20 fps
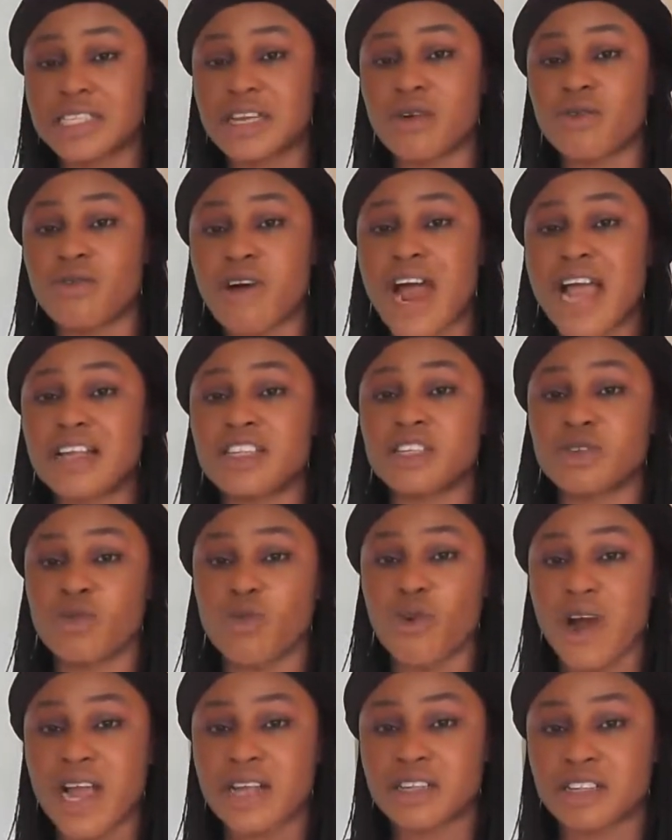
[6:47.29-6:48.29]
the right
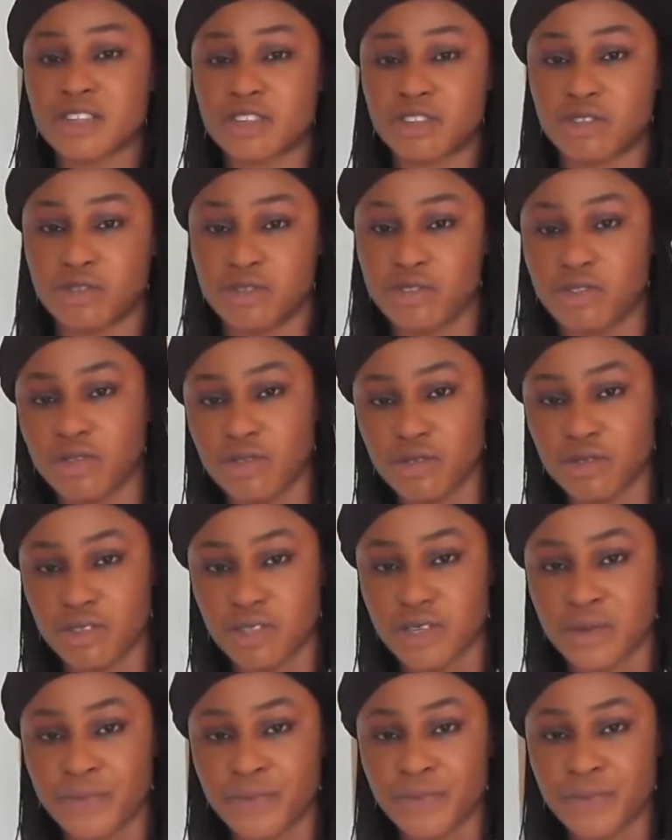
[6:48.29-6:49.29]
words to
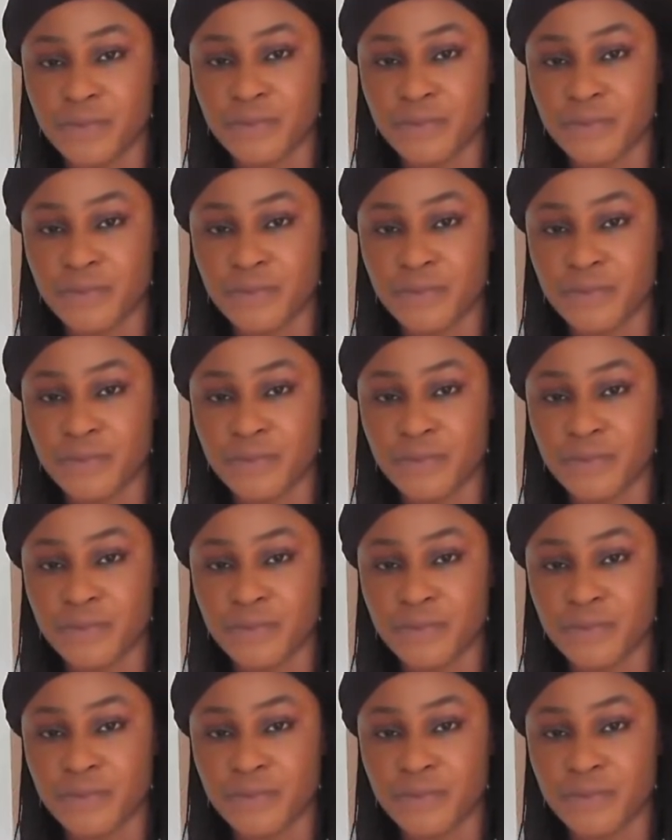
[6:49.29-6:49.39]
use.